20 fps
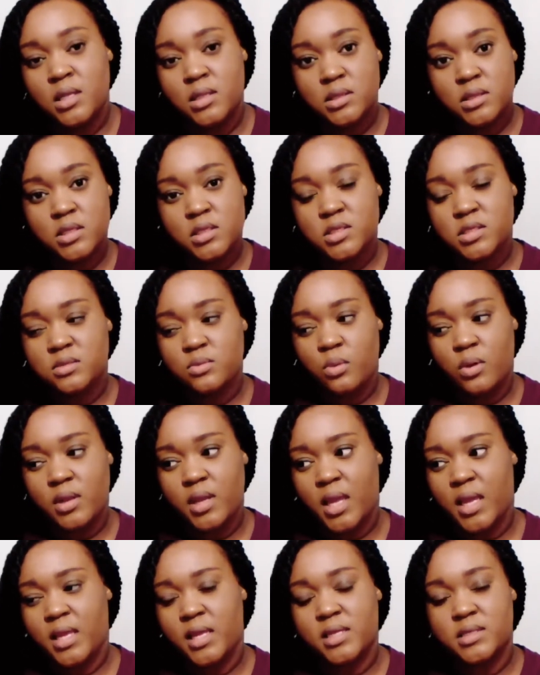this one,
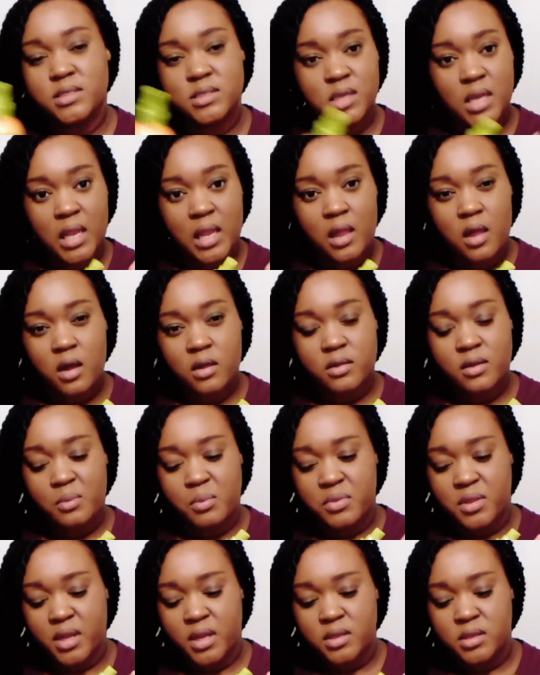it gets clogged up
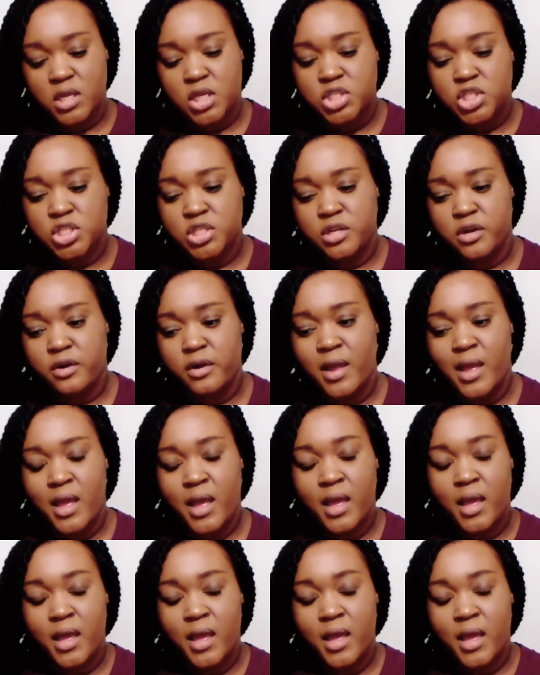with the conditioner.